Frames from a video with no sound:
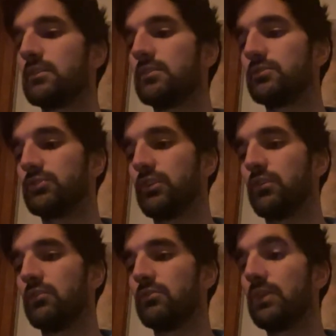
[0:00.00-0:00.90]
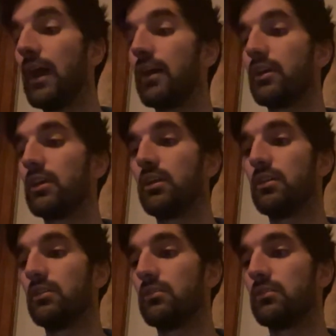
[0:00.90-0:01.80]
So yeah,
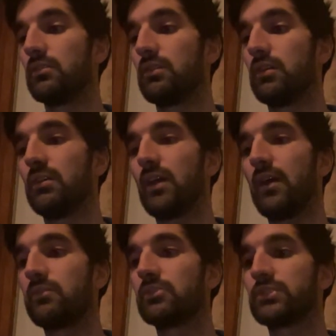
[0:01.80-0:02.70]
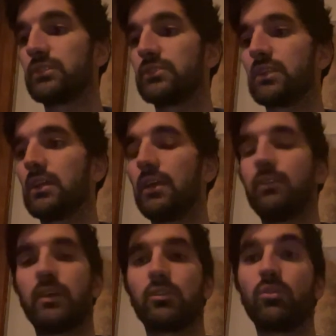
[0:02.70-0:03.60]
and ever since then, I've
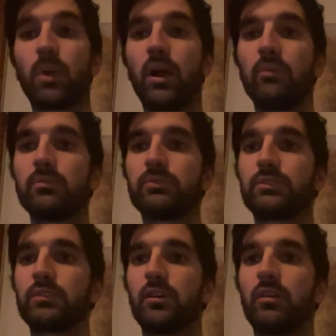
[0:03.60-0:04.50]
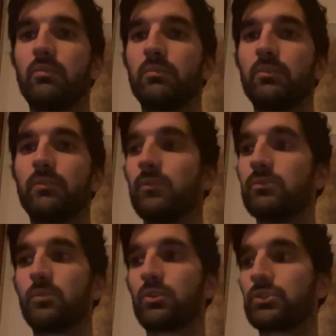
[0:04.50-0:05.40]
had no problems. The
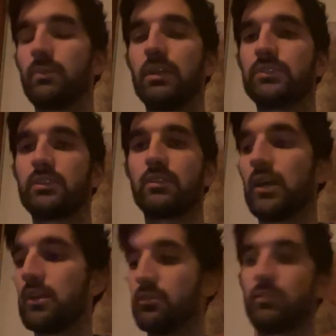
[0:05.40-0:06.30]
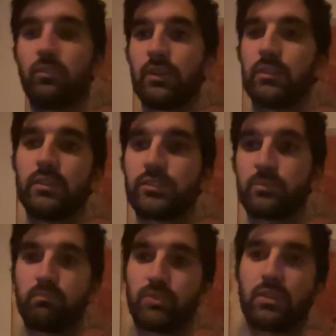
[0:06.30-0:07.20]
phone works amazing. I go like
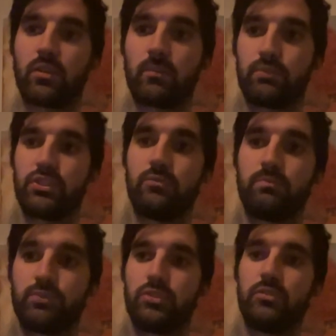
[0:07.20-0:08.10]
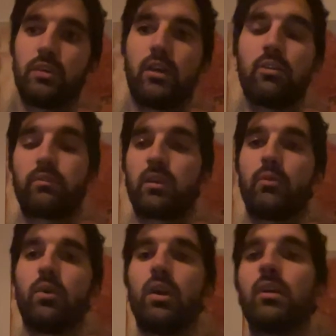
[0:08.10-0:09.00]
this, however I
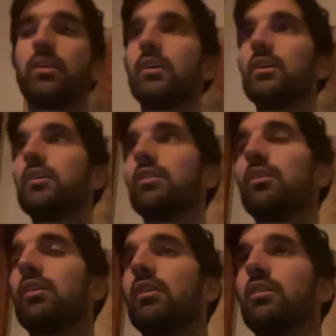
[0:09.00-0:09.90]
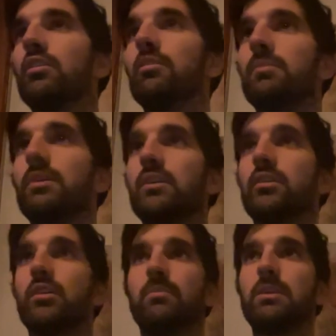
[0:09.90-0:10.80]
want.
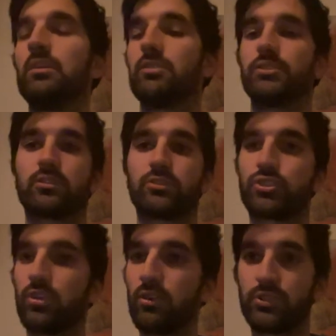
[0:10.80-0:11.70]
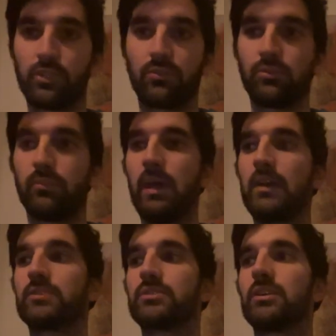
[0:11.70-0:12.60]
It immediately starts charging through the
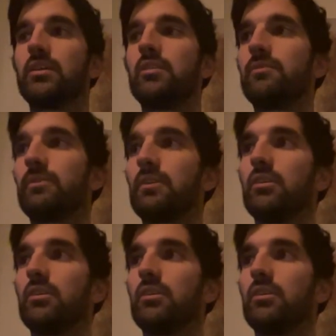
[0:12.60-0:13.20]
MagSafe.